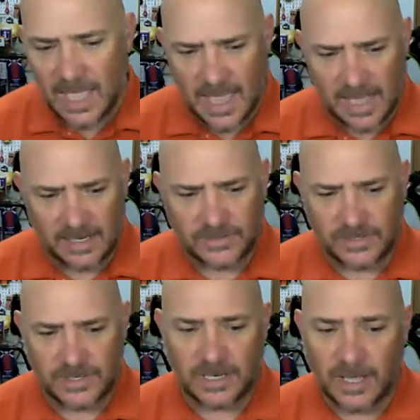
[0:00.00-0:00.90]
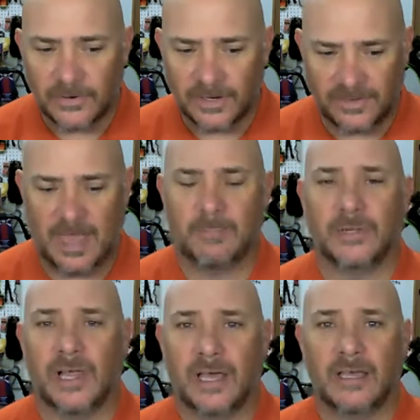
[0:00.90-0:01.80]
And it's just another
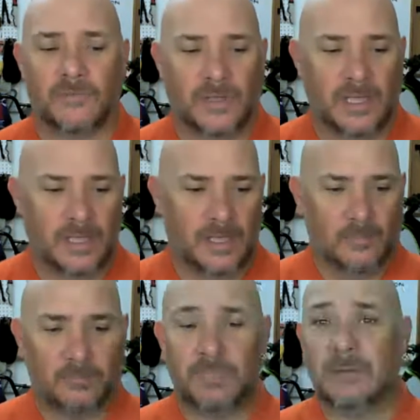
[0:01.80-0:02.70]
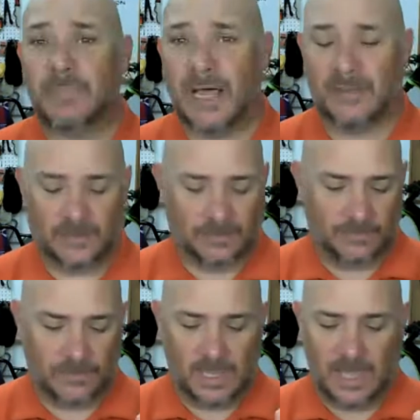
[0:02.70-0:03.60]
example of being
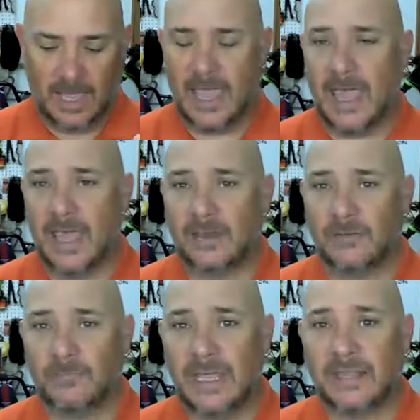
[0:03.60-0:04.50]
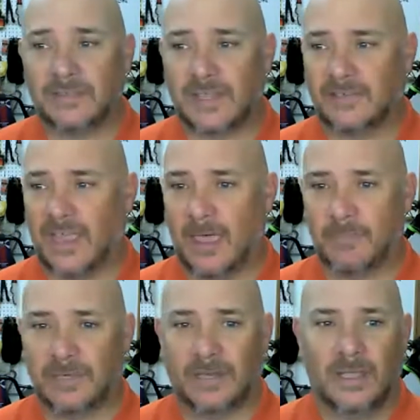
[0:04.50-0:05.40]
positive and making things
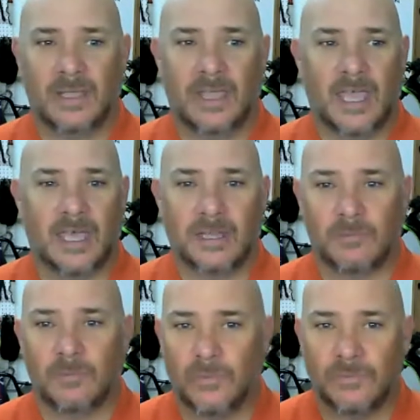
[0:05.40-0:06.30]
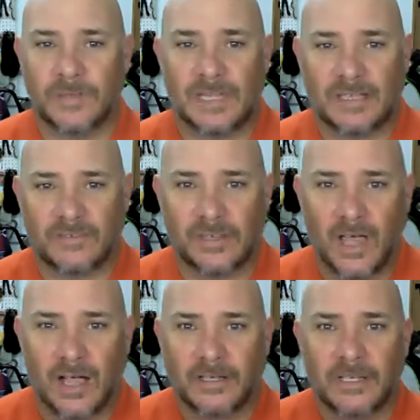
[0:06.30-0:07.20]
happen and moving things
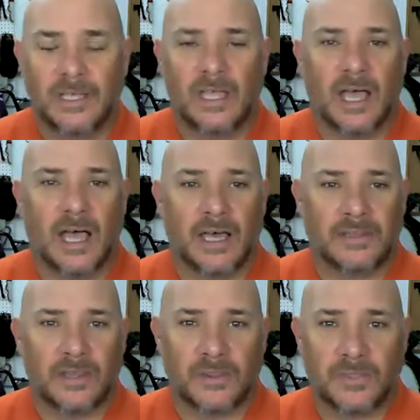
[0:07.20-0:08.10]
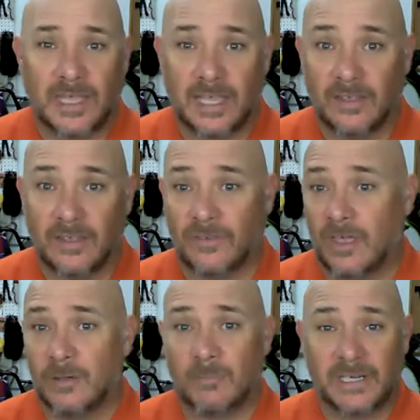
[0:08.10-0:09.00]
along. The other thing is
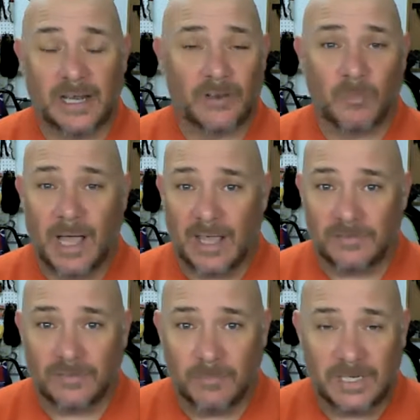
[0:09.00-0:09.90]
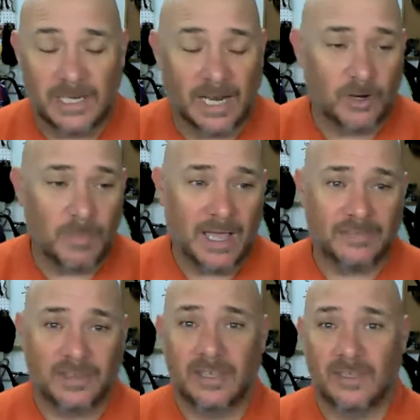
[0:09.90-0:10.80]
Mañana no Más. Mañana no
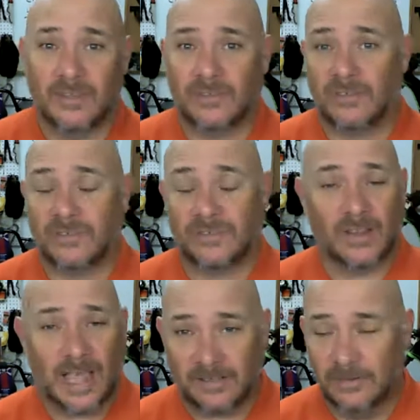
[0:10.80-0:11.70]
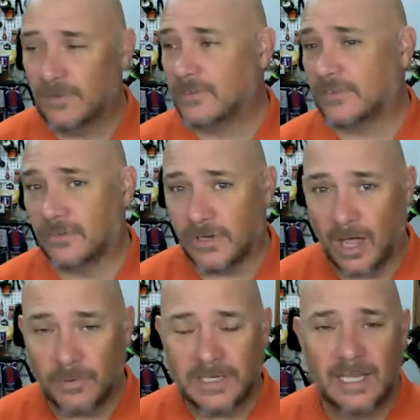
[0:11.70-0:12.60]
Más is still active, still
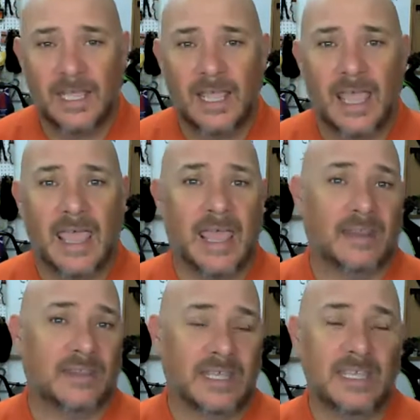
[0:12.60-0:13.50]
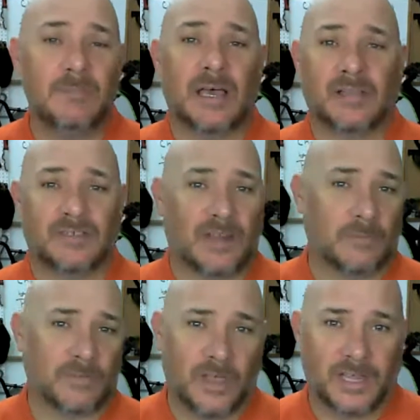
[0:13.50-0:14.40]
going. And the email list I
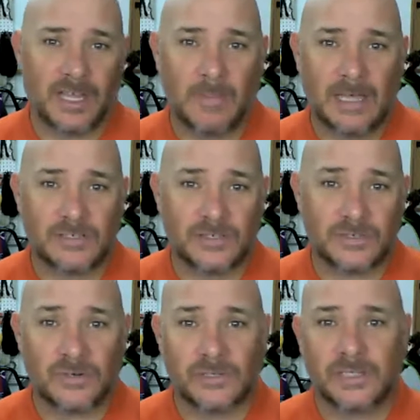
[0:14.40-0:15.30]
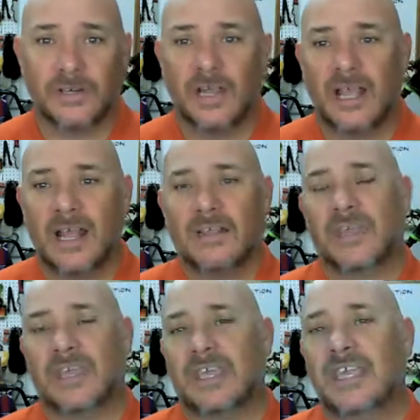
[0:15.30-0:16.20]
was talking about just earlier,
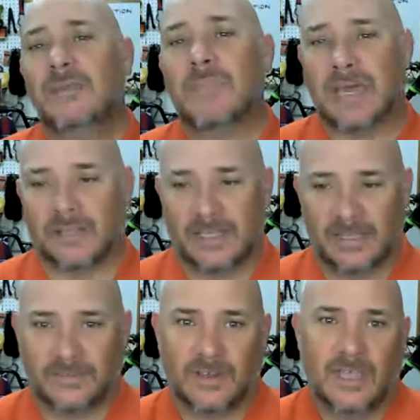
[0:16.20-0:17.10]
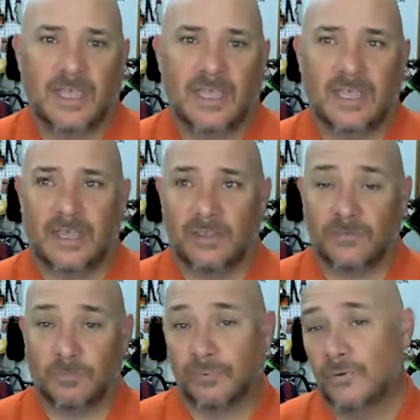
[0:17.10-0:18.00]
the email list
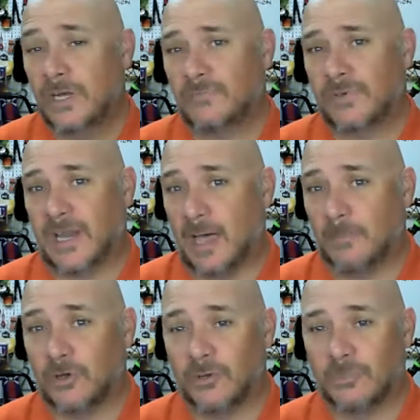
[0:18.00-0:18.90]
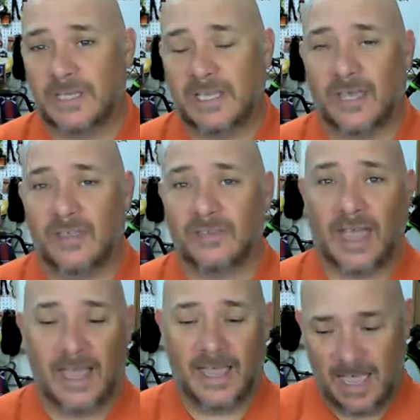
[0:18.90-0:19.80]
is pretty phenomenal because
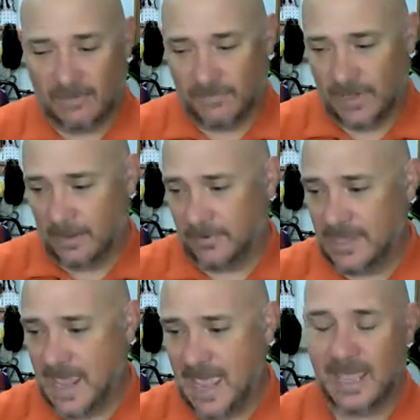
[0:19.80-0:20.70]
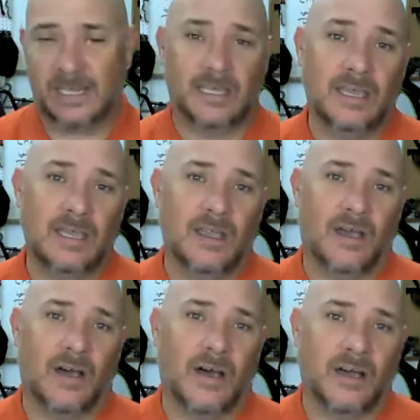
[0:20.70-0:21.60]
I have upped the ante
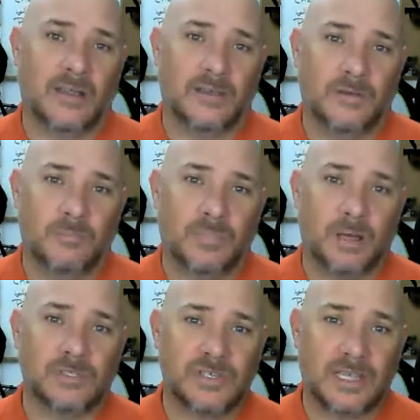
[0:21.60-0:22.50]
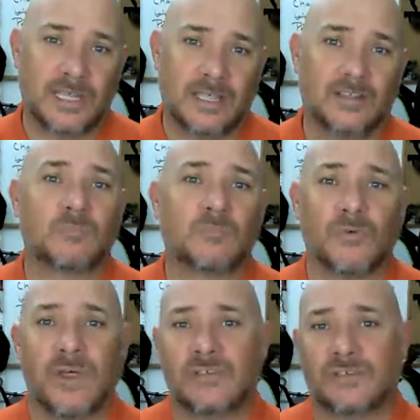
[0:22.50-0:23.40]
on publishing
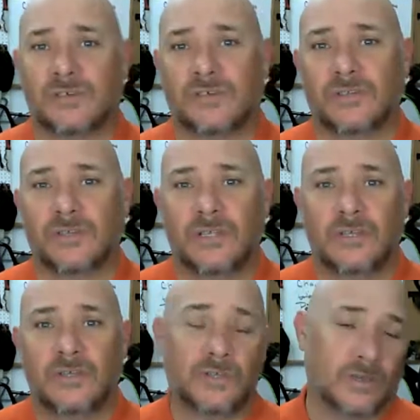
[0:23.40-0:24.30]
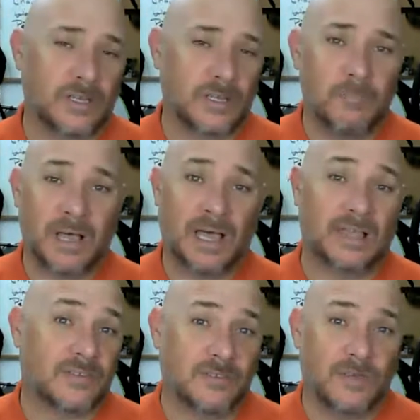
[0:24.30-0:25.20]
inspirational, good,
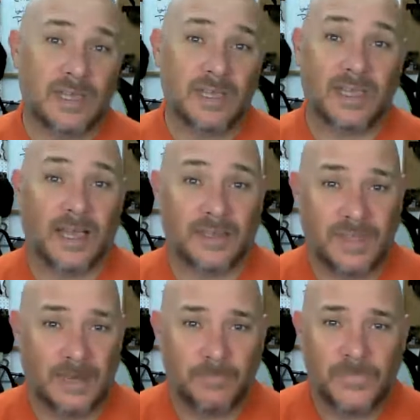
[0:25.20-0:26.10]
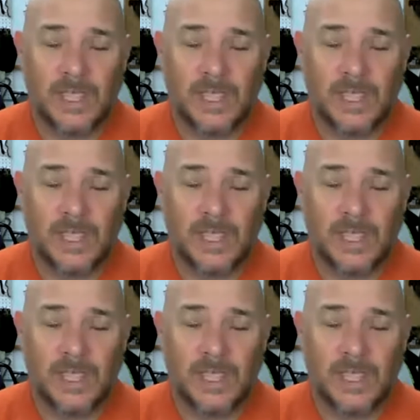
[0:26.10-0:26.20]
positive content.